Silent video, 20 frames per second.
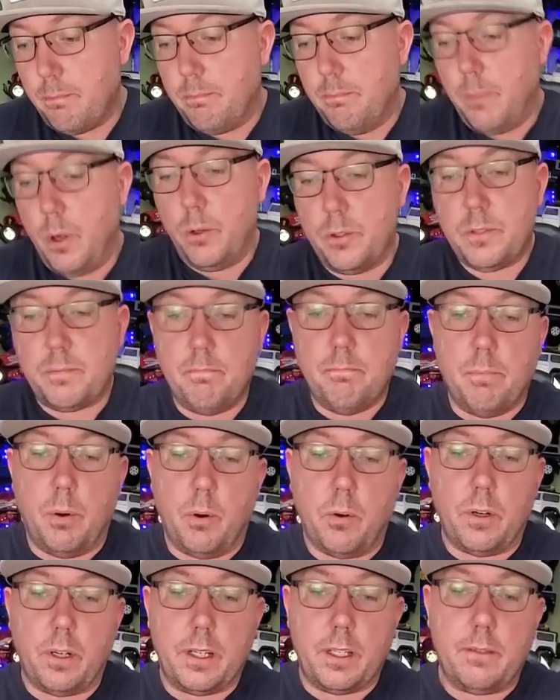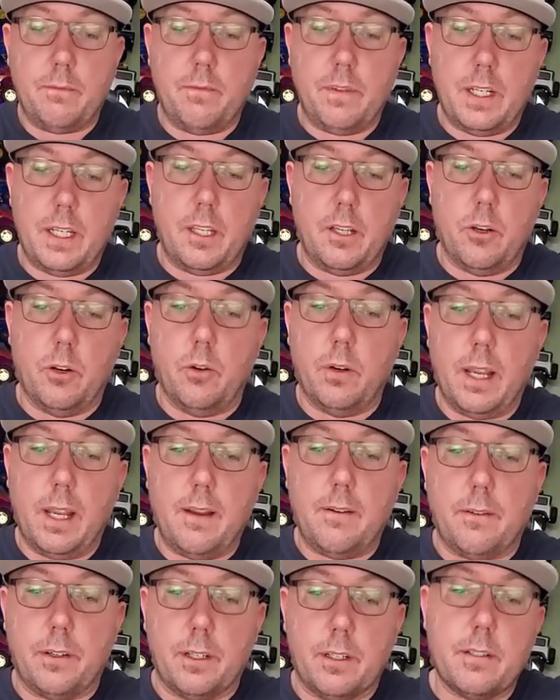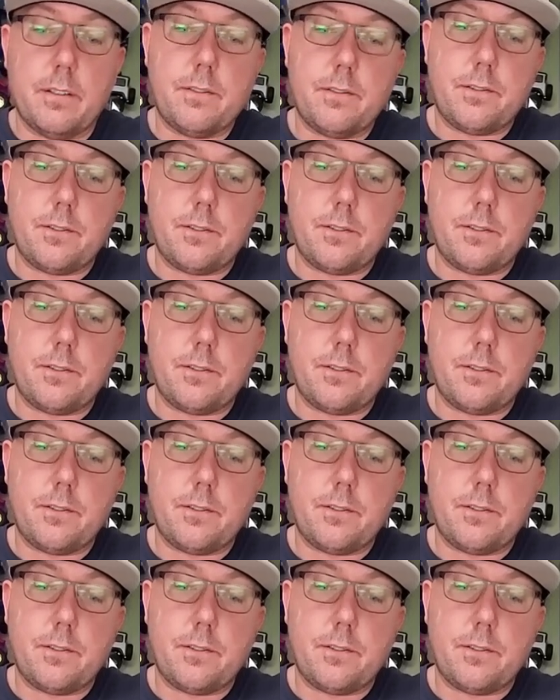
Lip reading: most boring video ever.